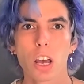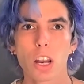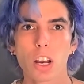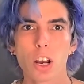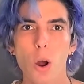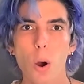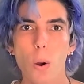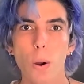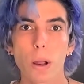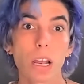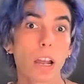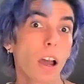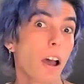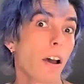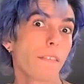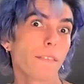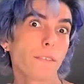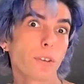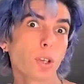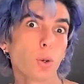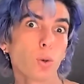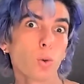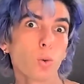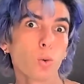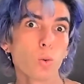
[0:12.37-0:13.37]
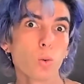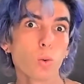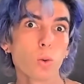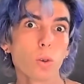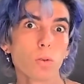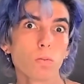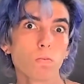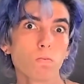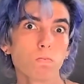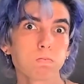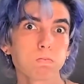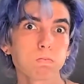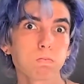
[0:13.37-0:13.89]
knowing a few
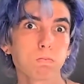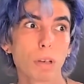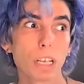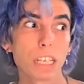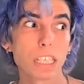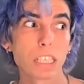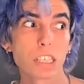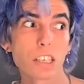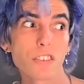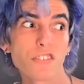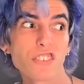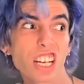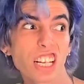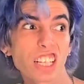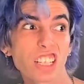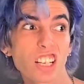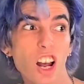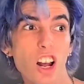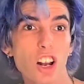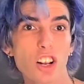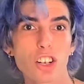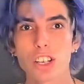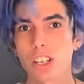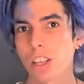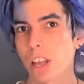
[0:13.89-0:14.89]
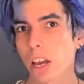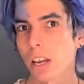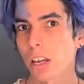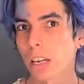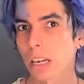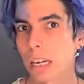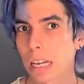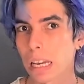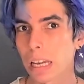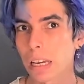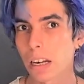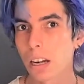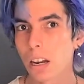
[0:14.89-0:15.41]
pieces of technology that you
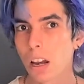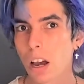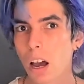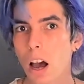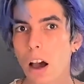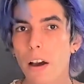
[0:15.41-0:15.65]
need,